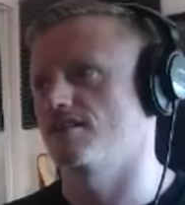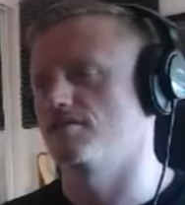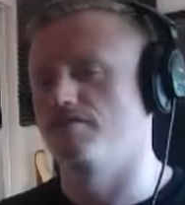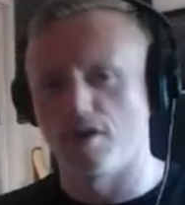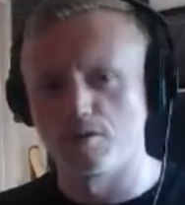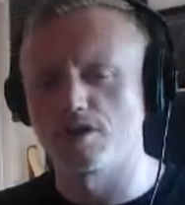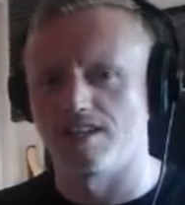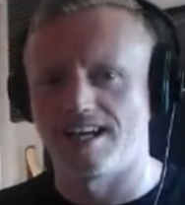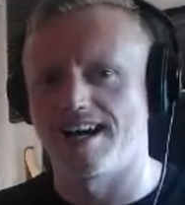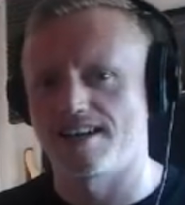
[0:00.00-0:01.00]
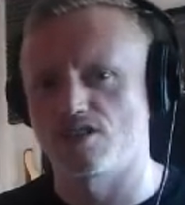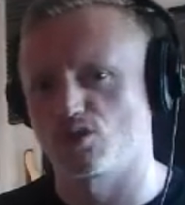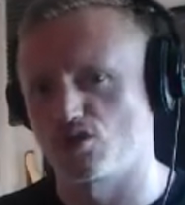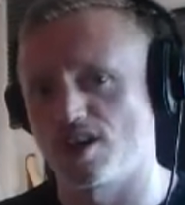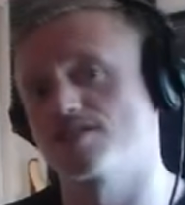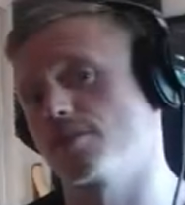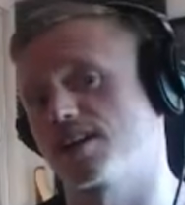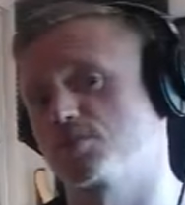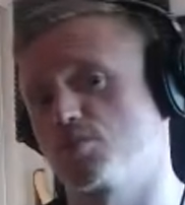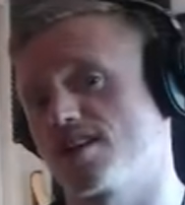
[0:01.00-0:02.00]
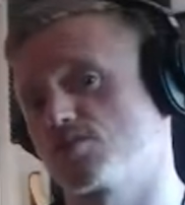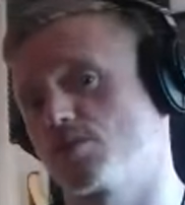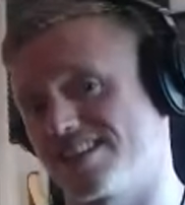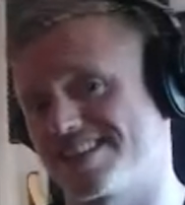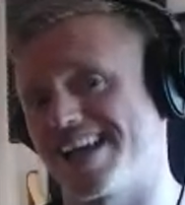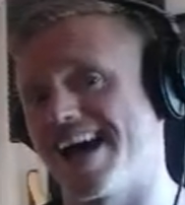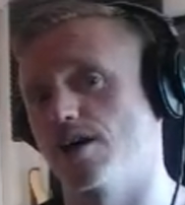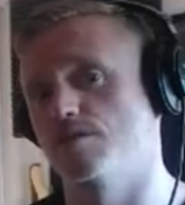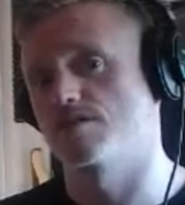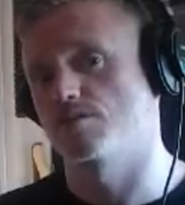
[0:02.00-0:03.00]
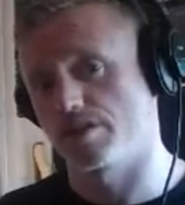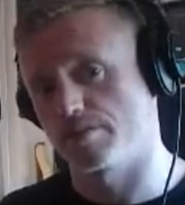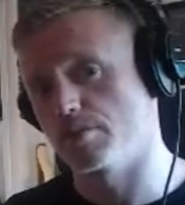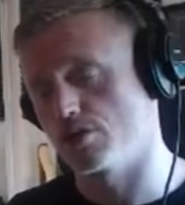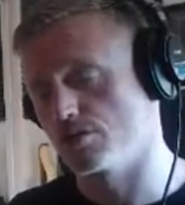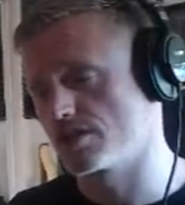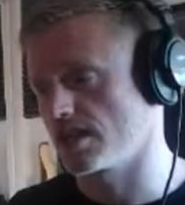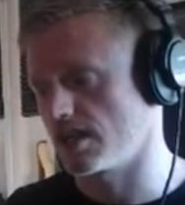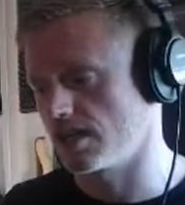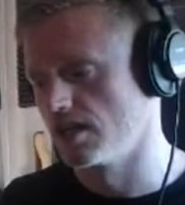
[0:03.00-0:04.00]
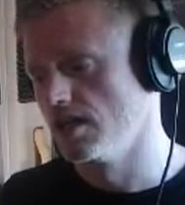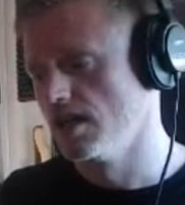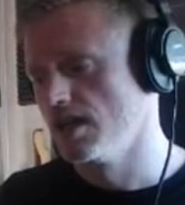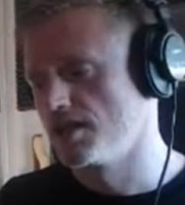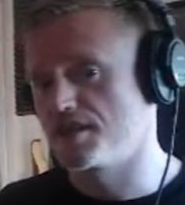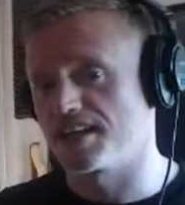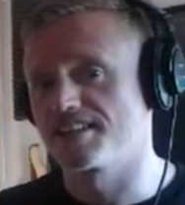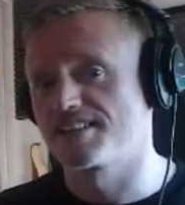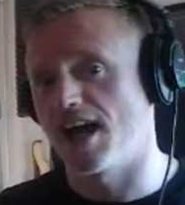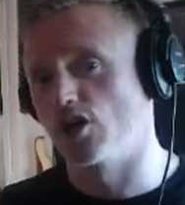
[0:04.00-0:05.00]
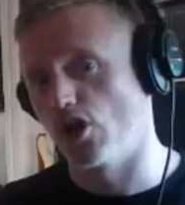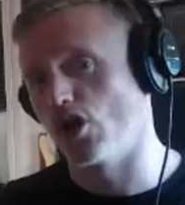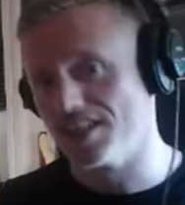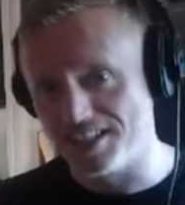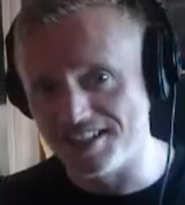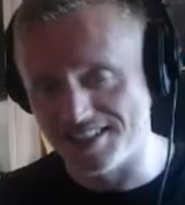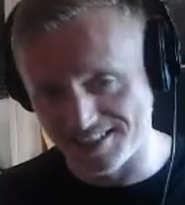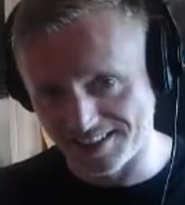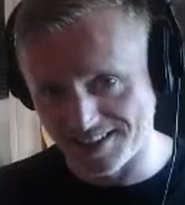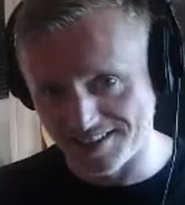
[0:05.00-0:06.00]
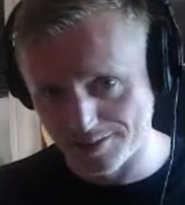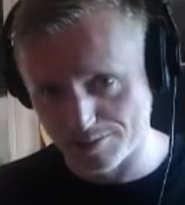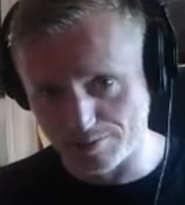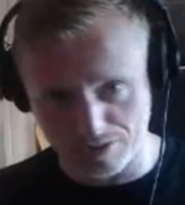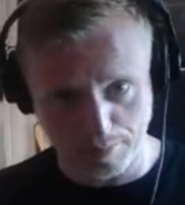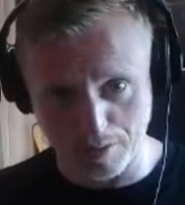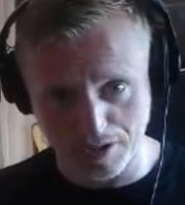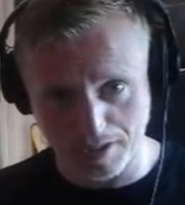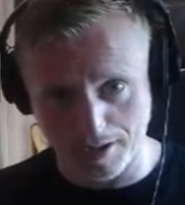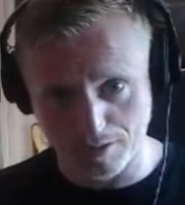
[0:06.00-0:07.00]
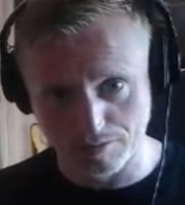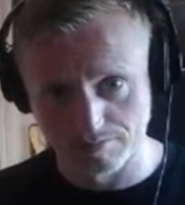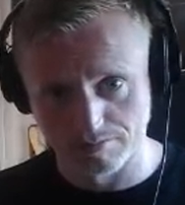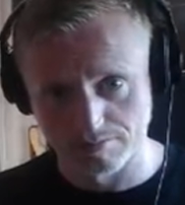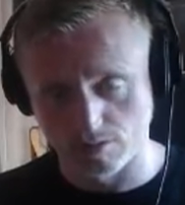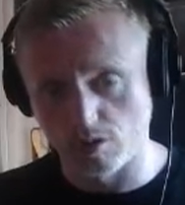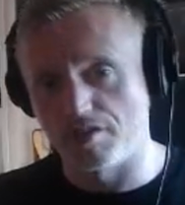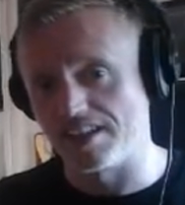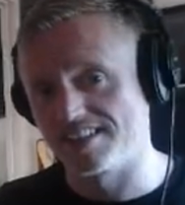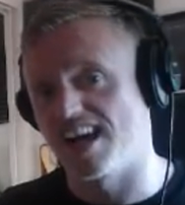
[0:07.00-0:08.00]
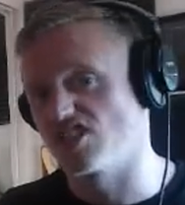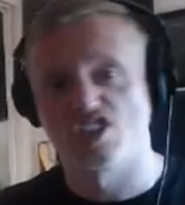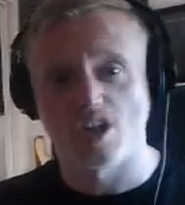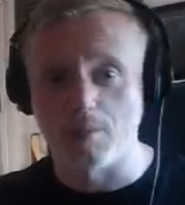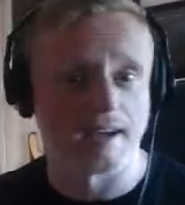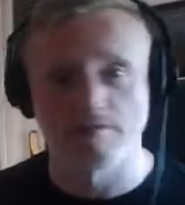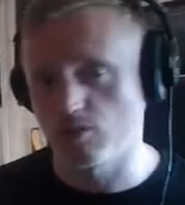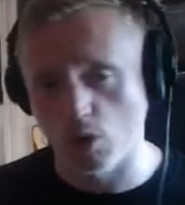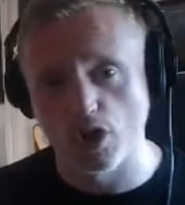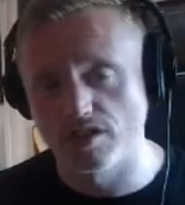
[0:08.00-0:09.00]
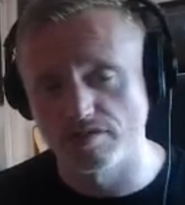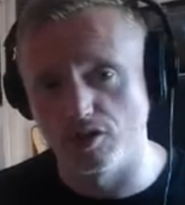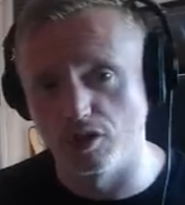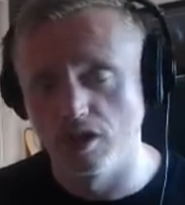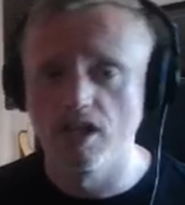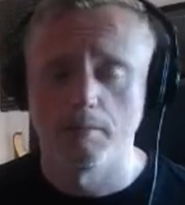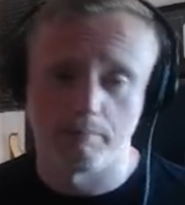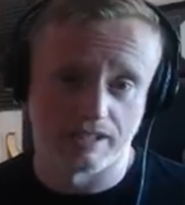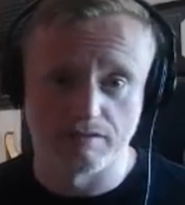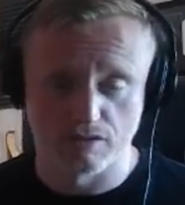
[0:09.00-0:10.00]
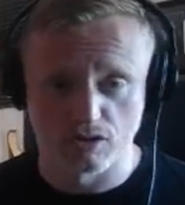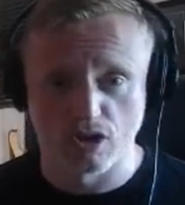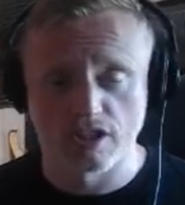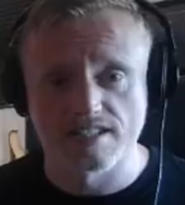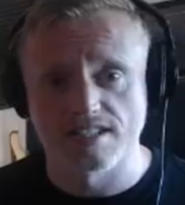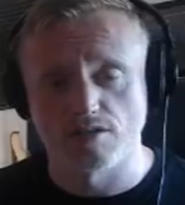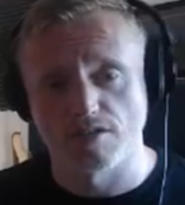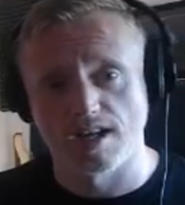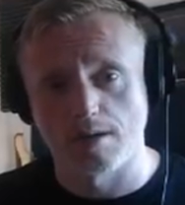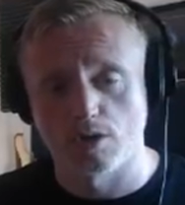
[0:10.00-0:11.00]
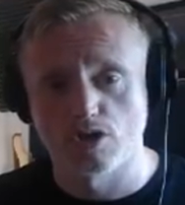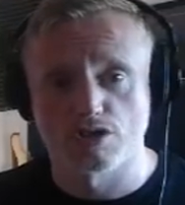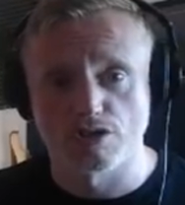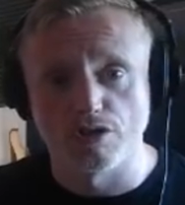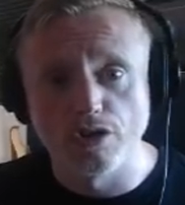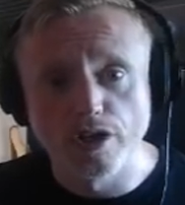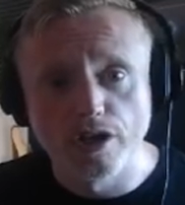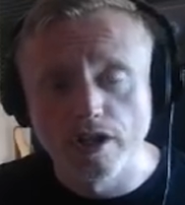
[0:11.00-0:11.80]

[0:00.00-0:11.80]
vocalize or try to express with sound and with music things that are not easily spoken about, or things that I just don't have the words for, believe it or not, considering how much I talk.